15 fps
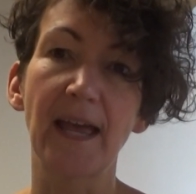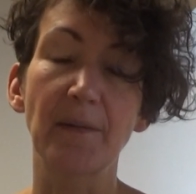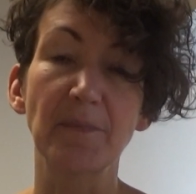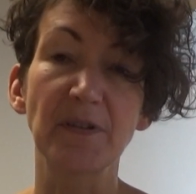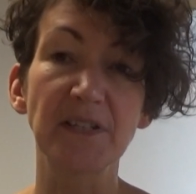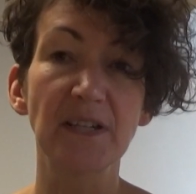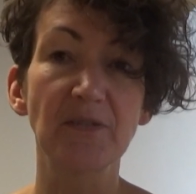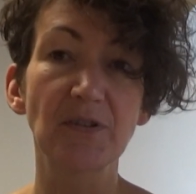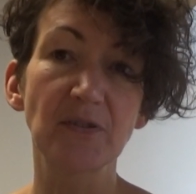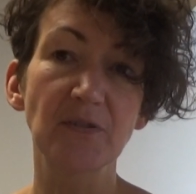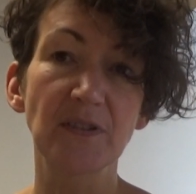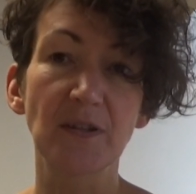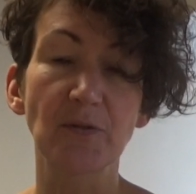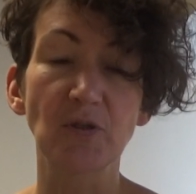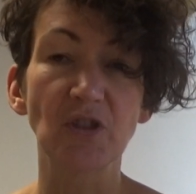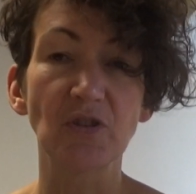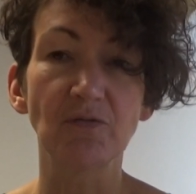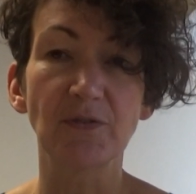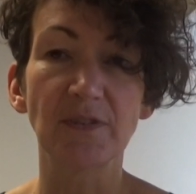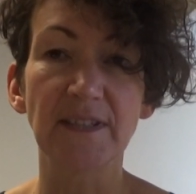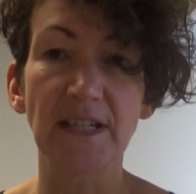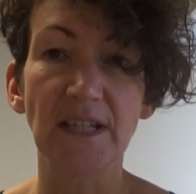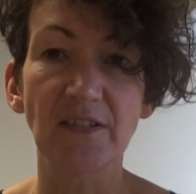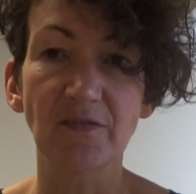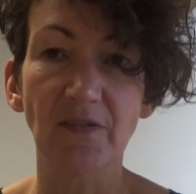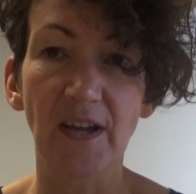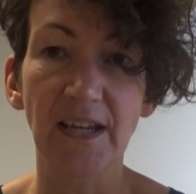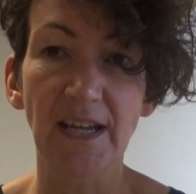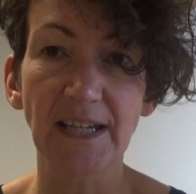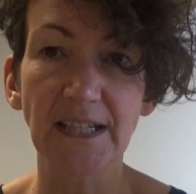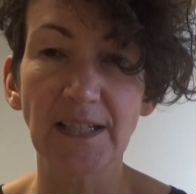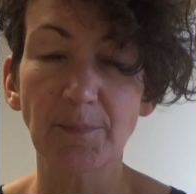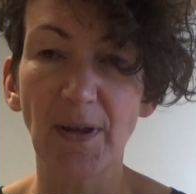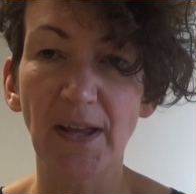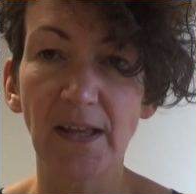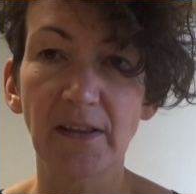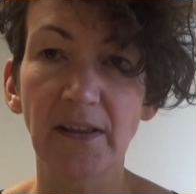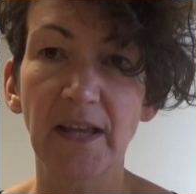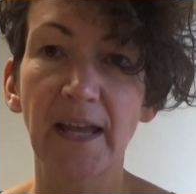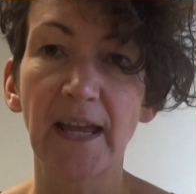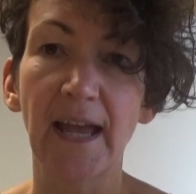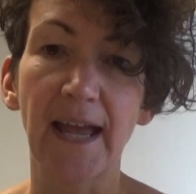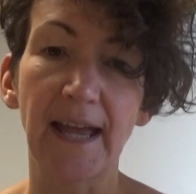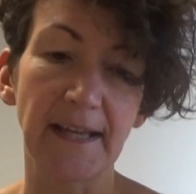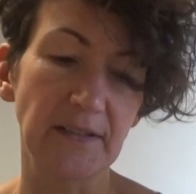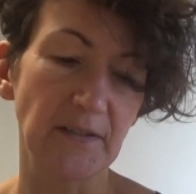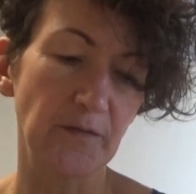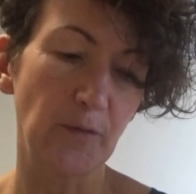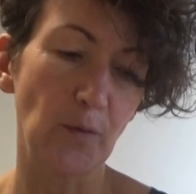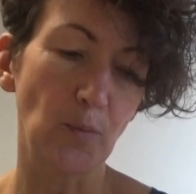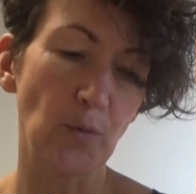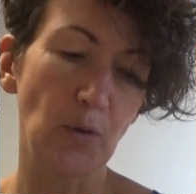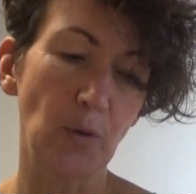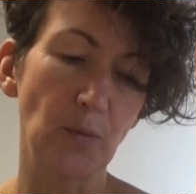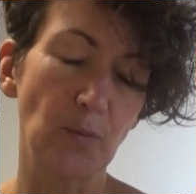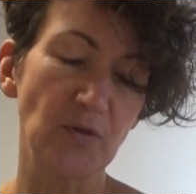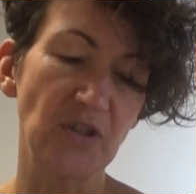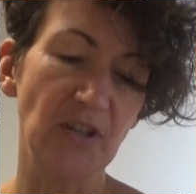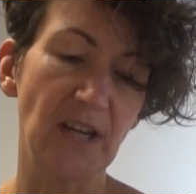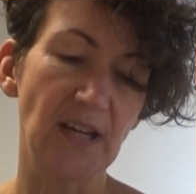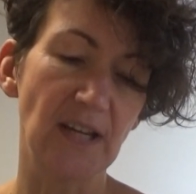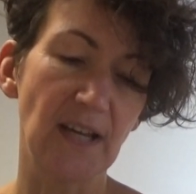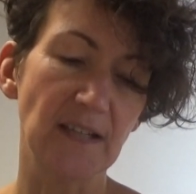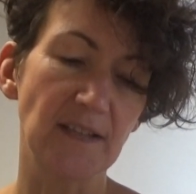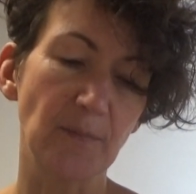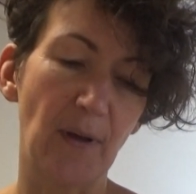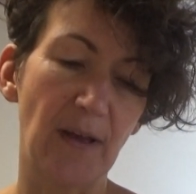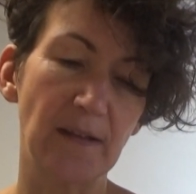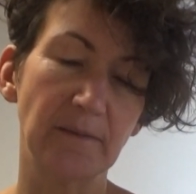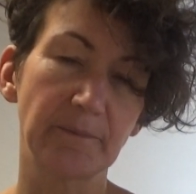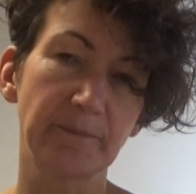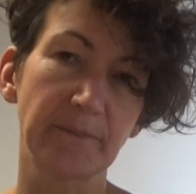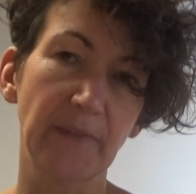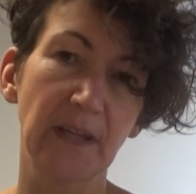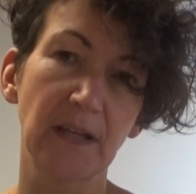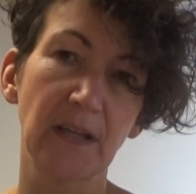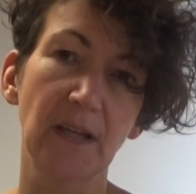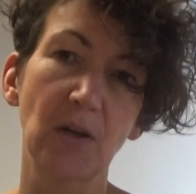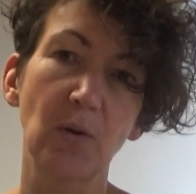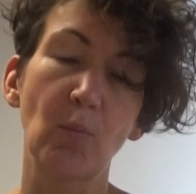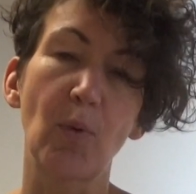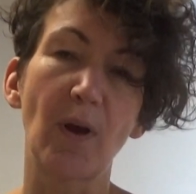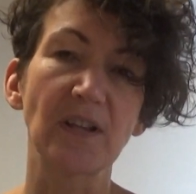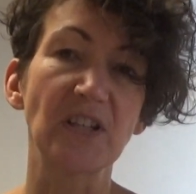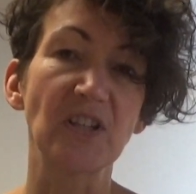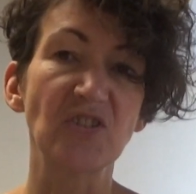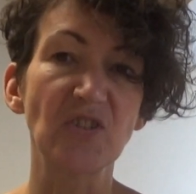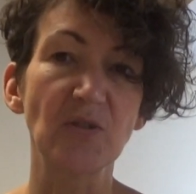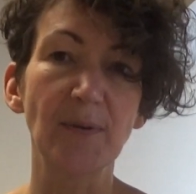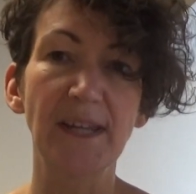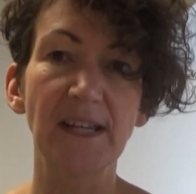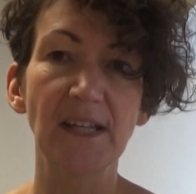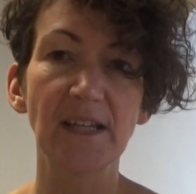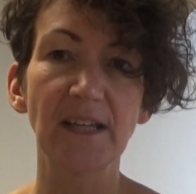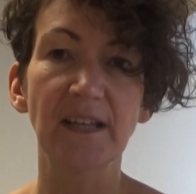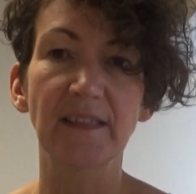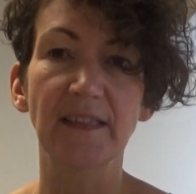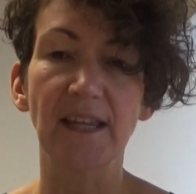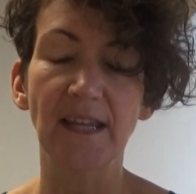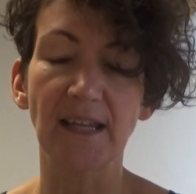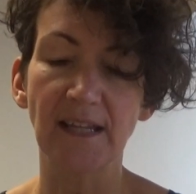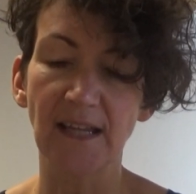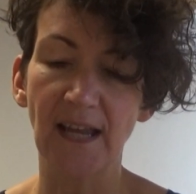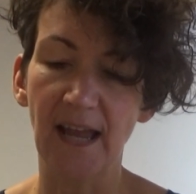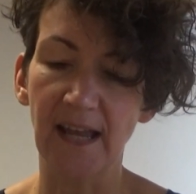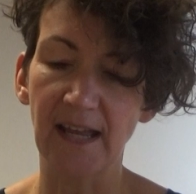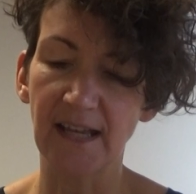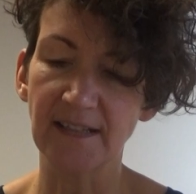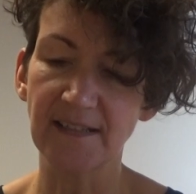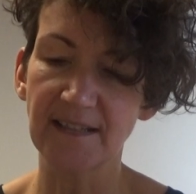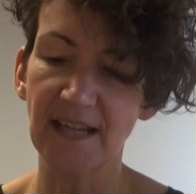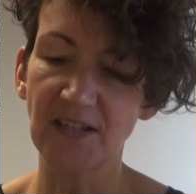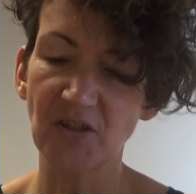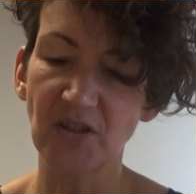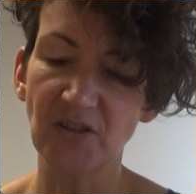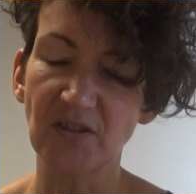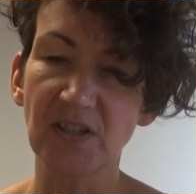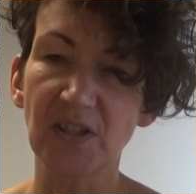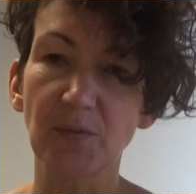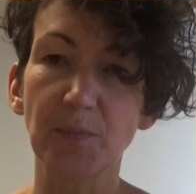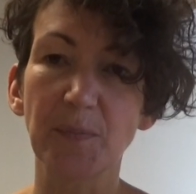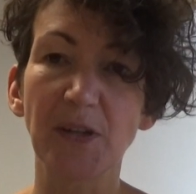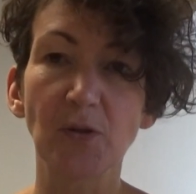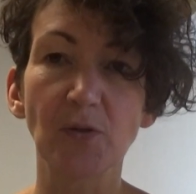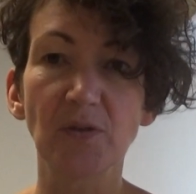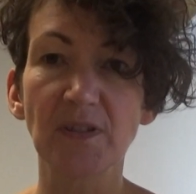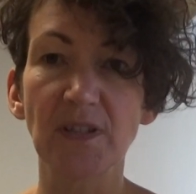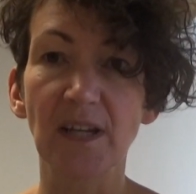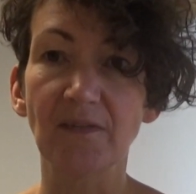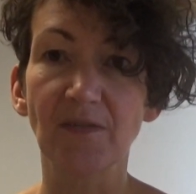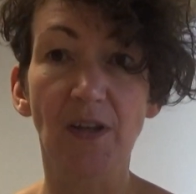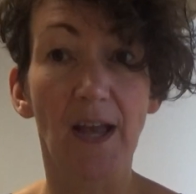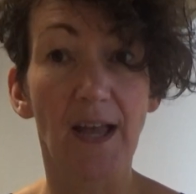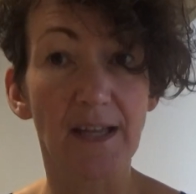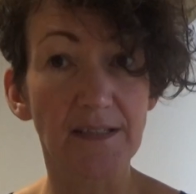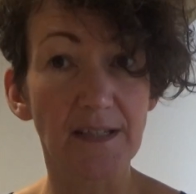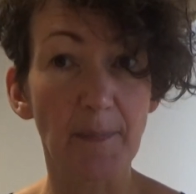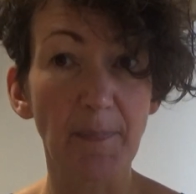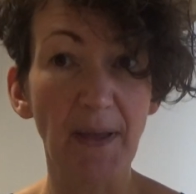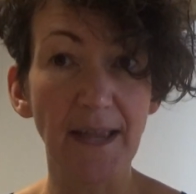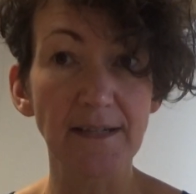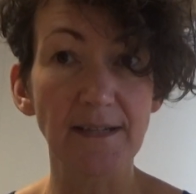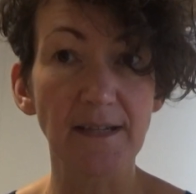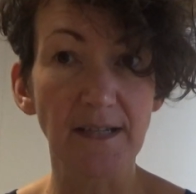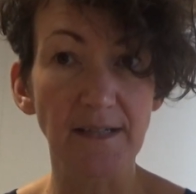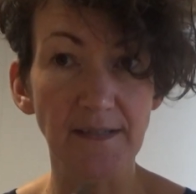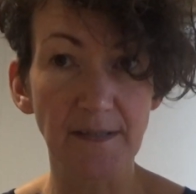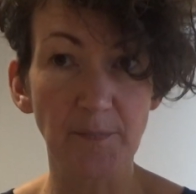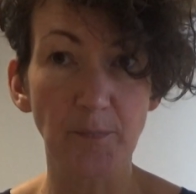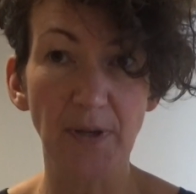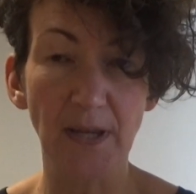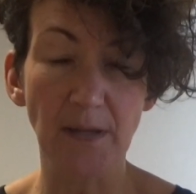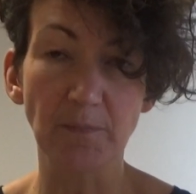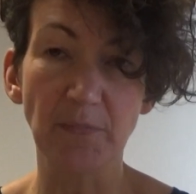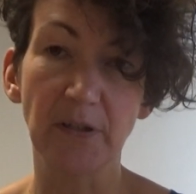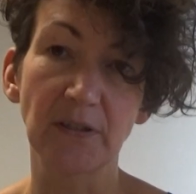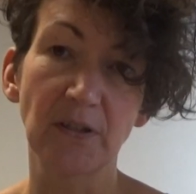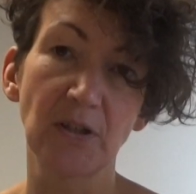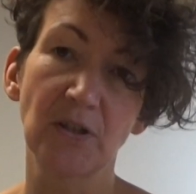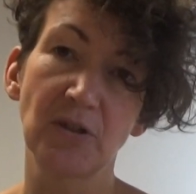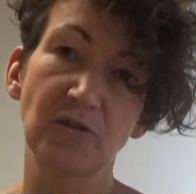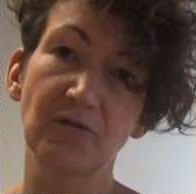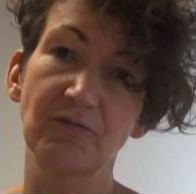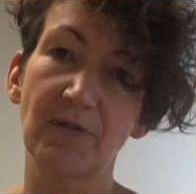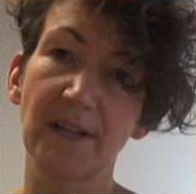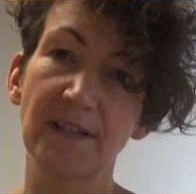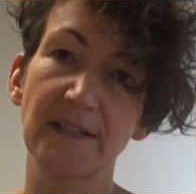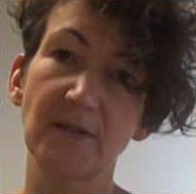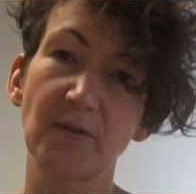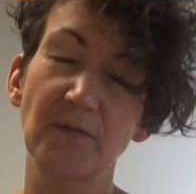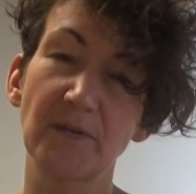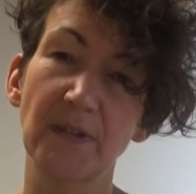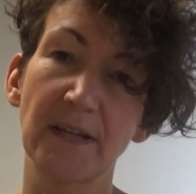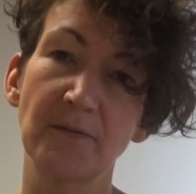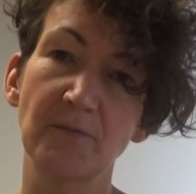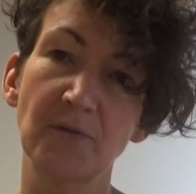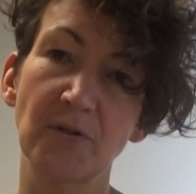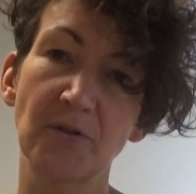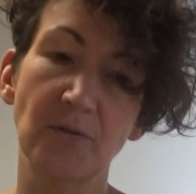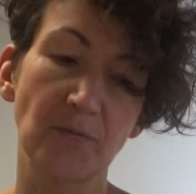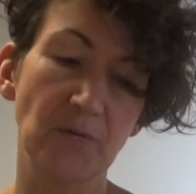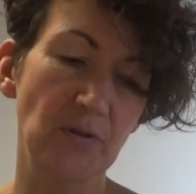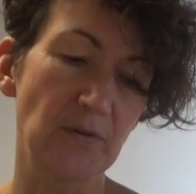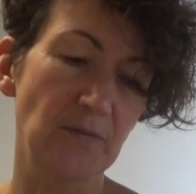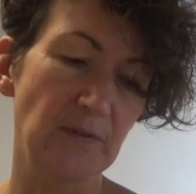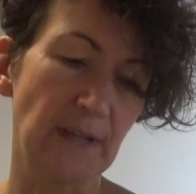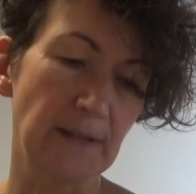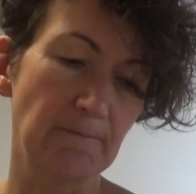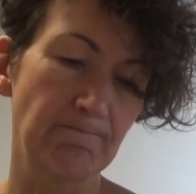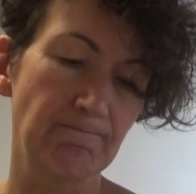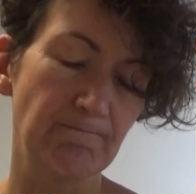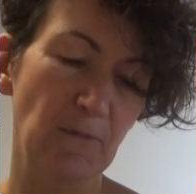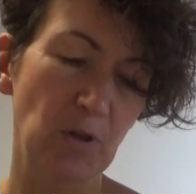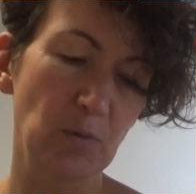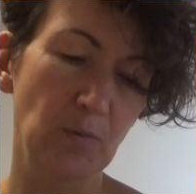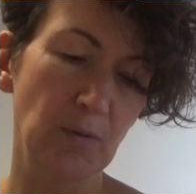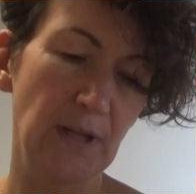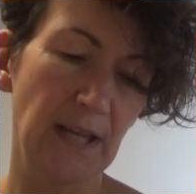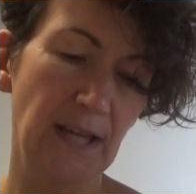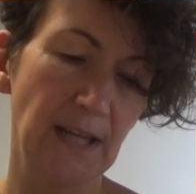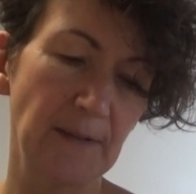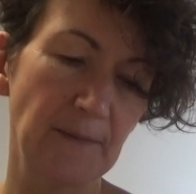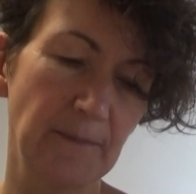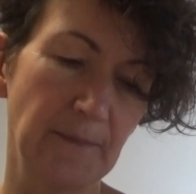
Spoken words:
materials that you receive via email and phone coaching as well. While you're doing the sessions, it would be good if you had a pen and some paper to write stuff down, to note stuff down. Okay?